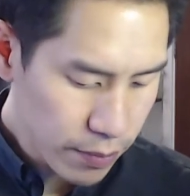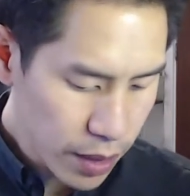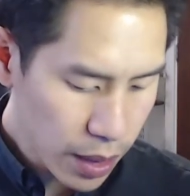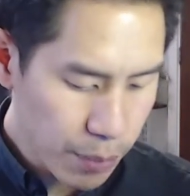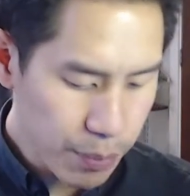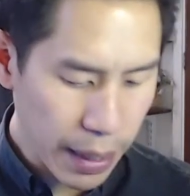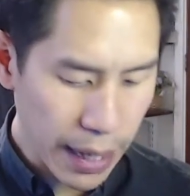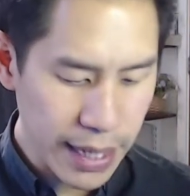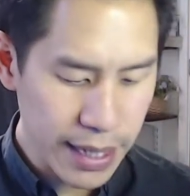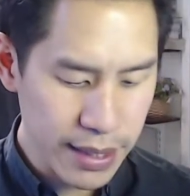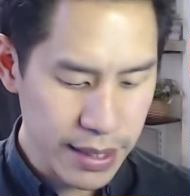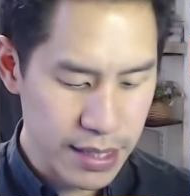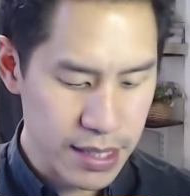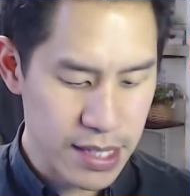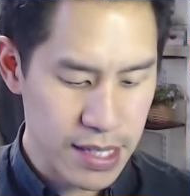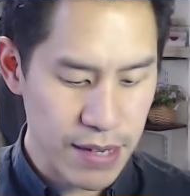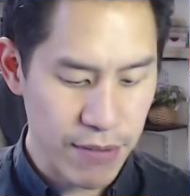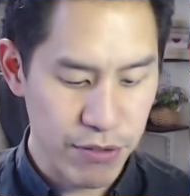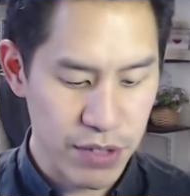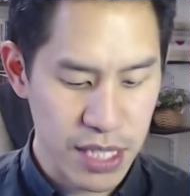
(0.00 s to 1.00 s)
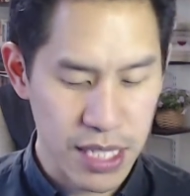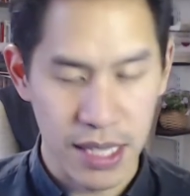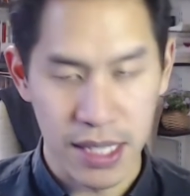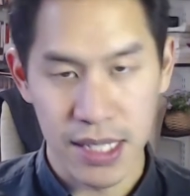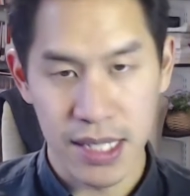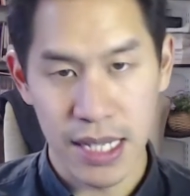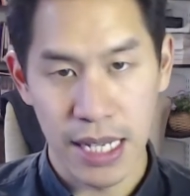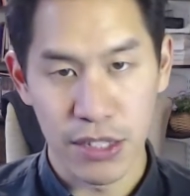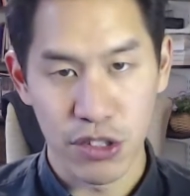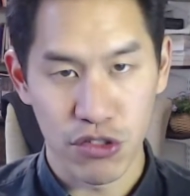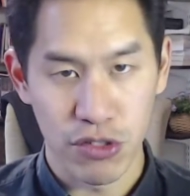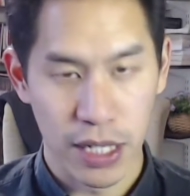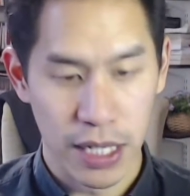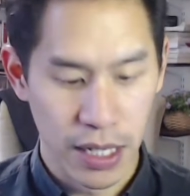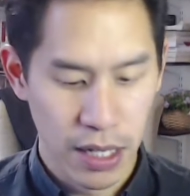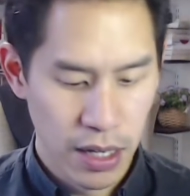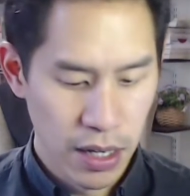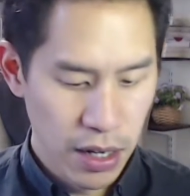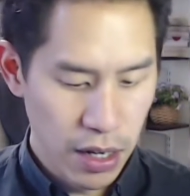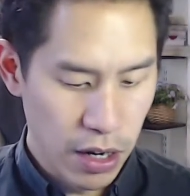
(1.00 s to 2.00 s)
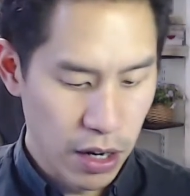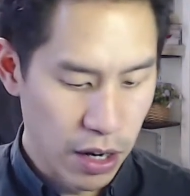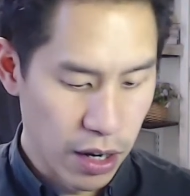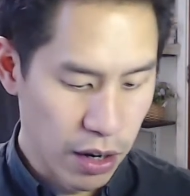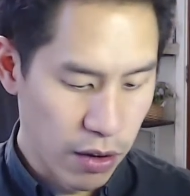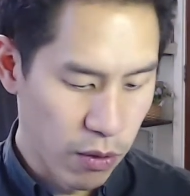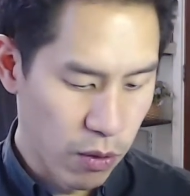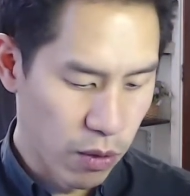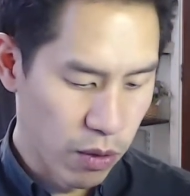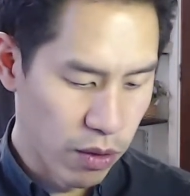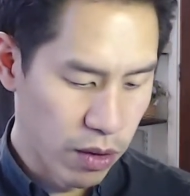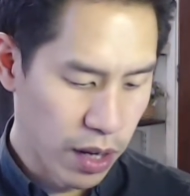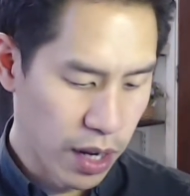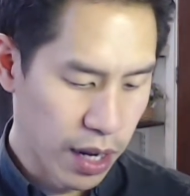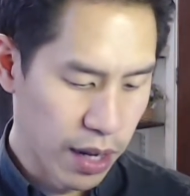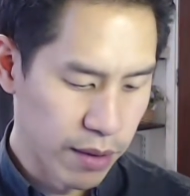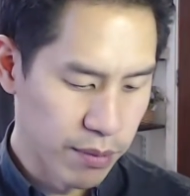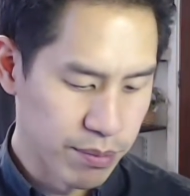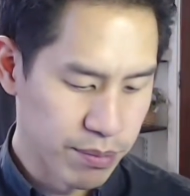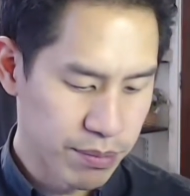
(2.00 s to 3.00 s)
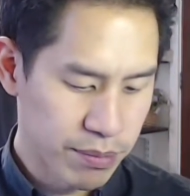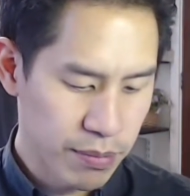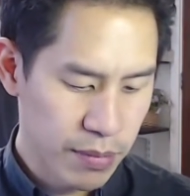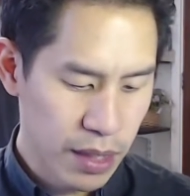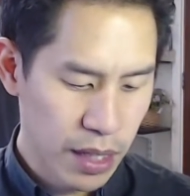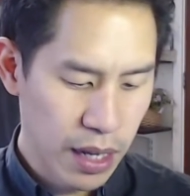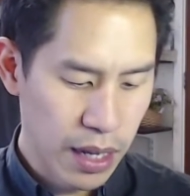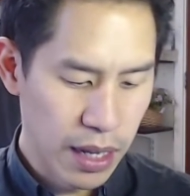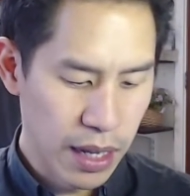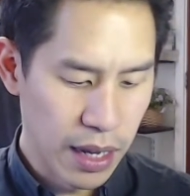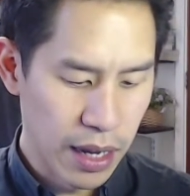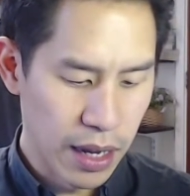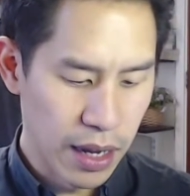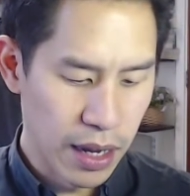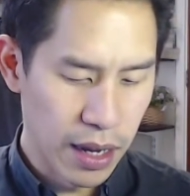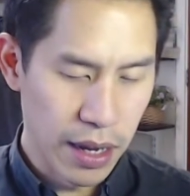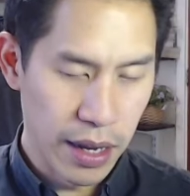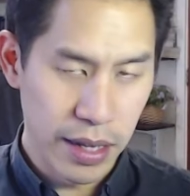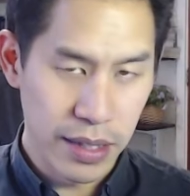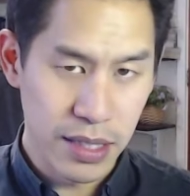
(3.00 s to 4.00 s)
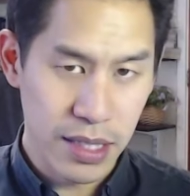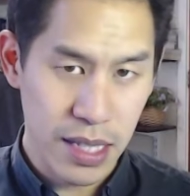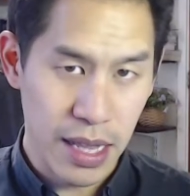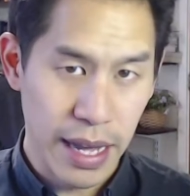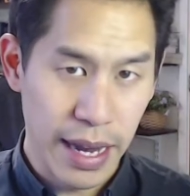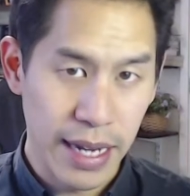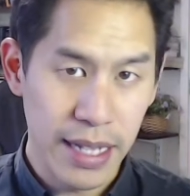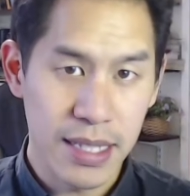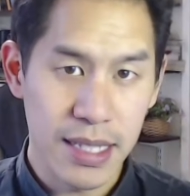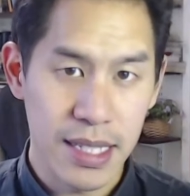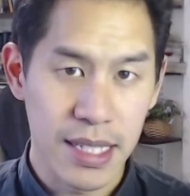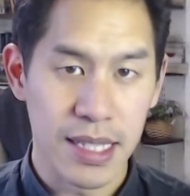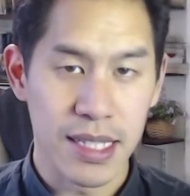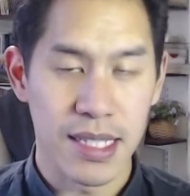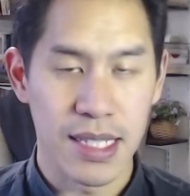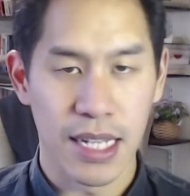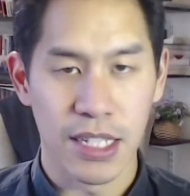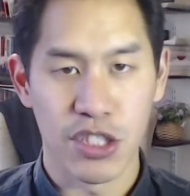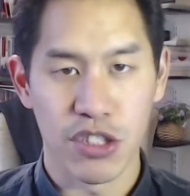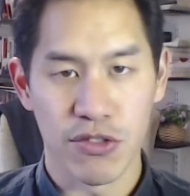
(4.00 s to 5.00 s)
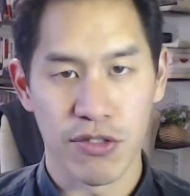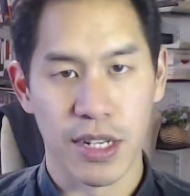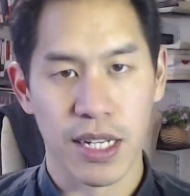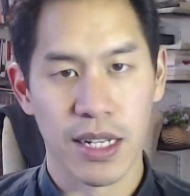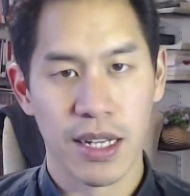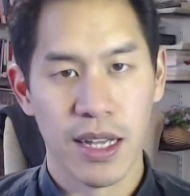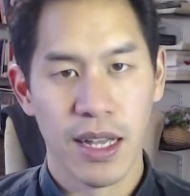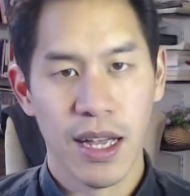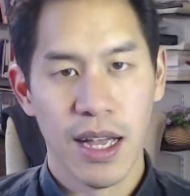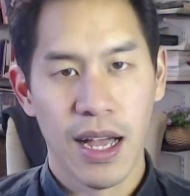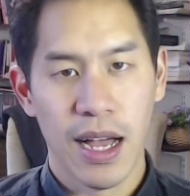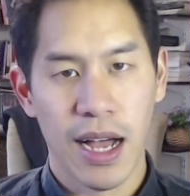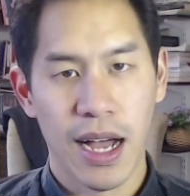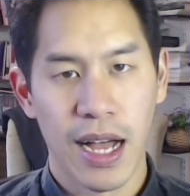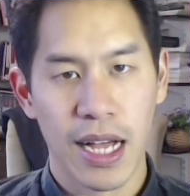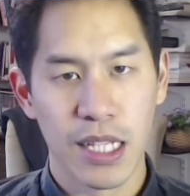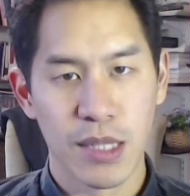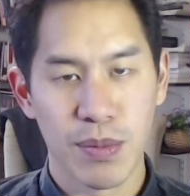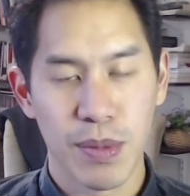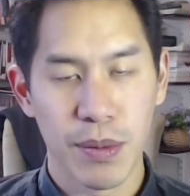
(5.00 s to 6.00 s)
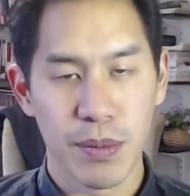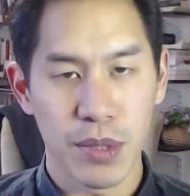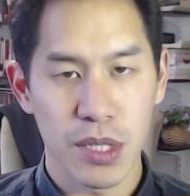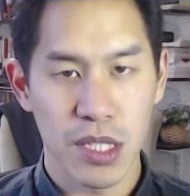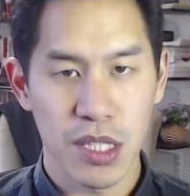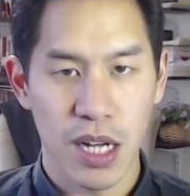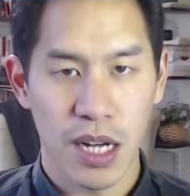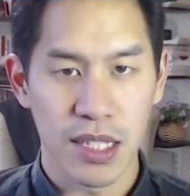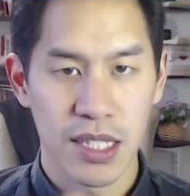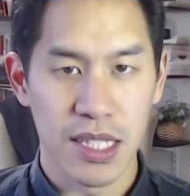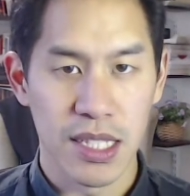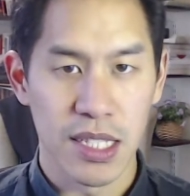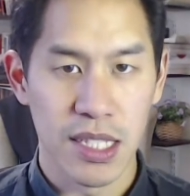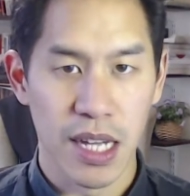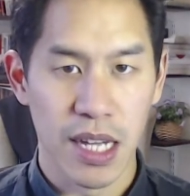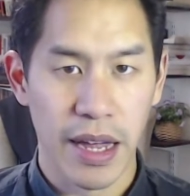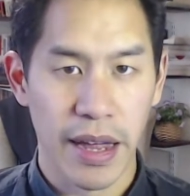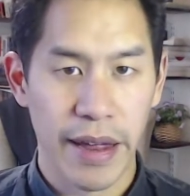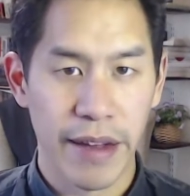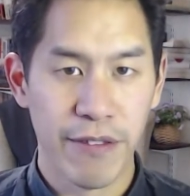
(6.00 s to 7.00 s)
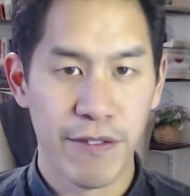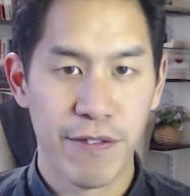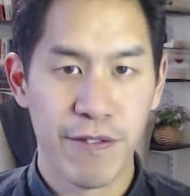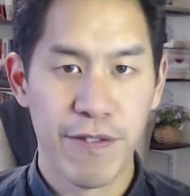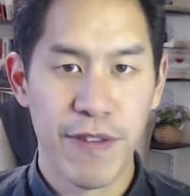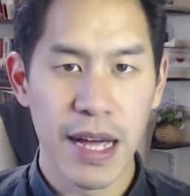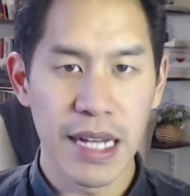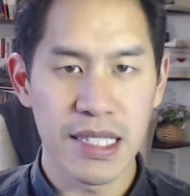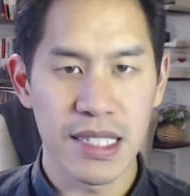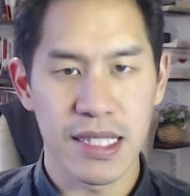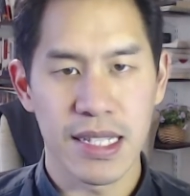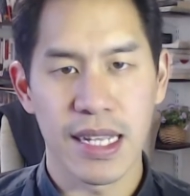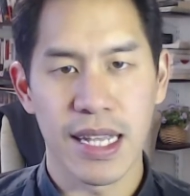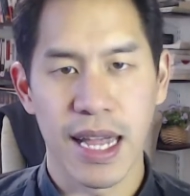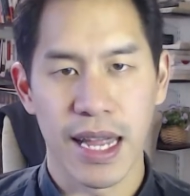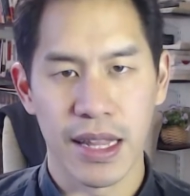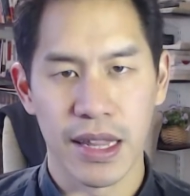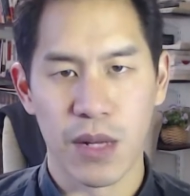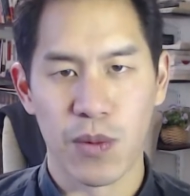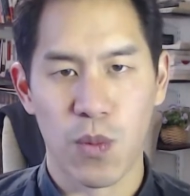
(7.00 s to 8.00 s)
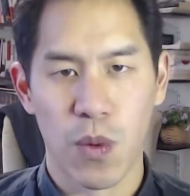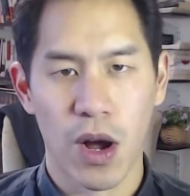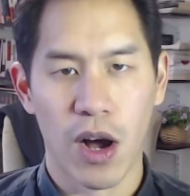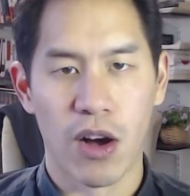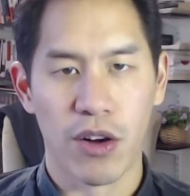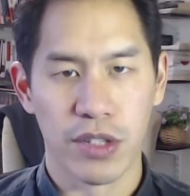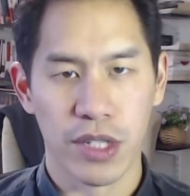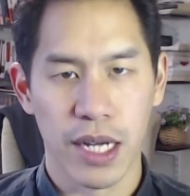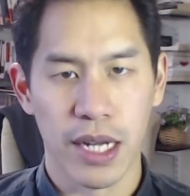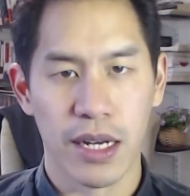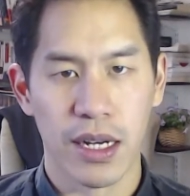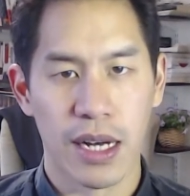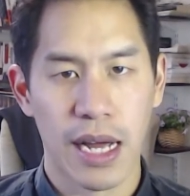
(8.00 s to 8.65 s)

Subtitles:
Back in the 17th century into the 18th century, as people started to investigate the world in a